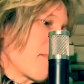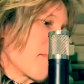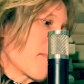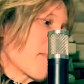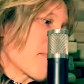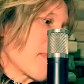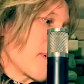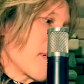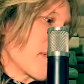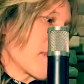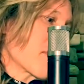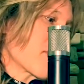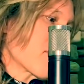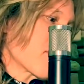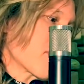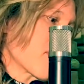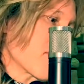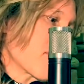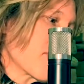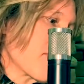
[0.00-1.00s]
And
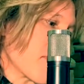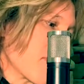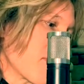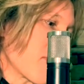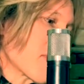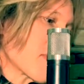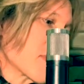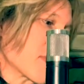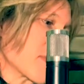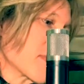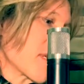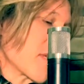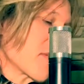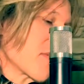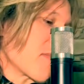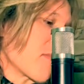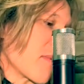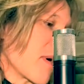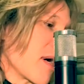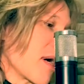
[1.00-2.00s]
we've been working
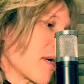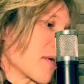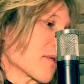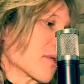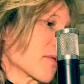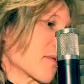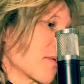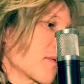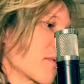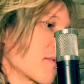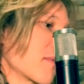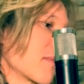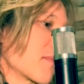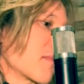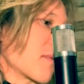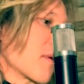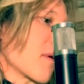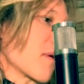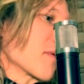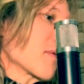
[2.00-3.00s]
together a while, so
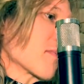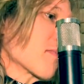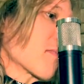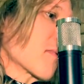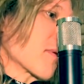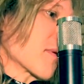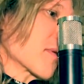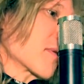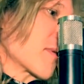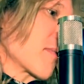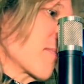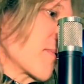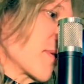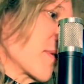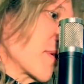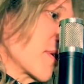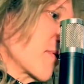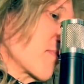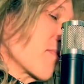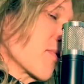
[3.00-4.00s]
all the work that we
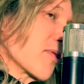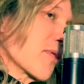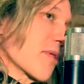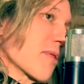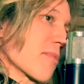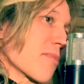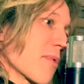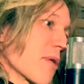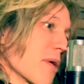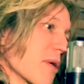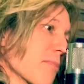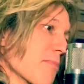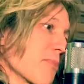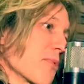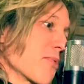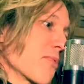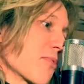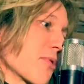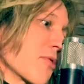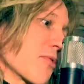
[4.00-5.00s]
did with
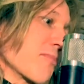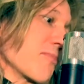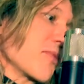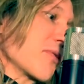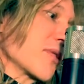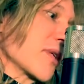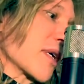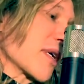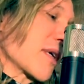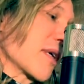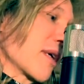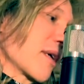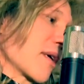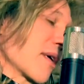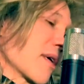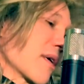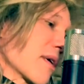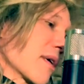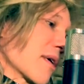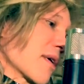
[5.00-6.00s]
Blue Road Music,
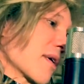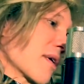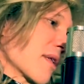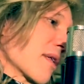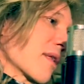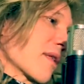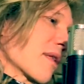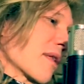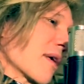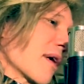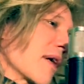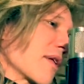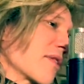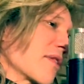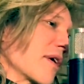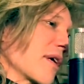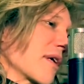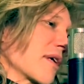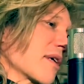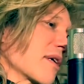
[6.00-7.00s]
I
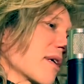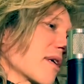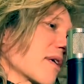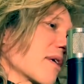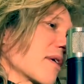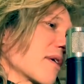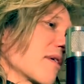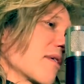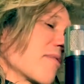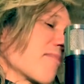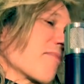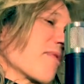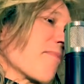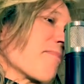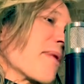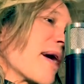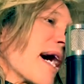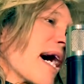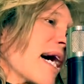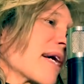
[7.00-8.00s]
think in the
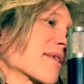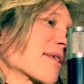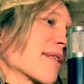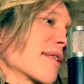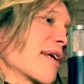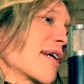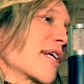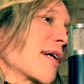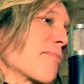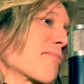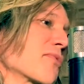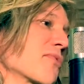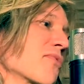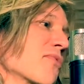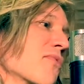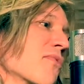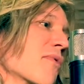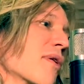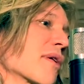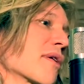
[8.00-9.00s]
past led up to
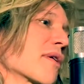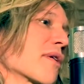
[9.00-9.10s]
what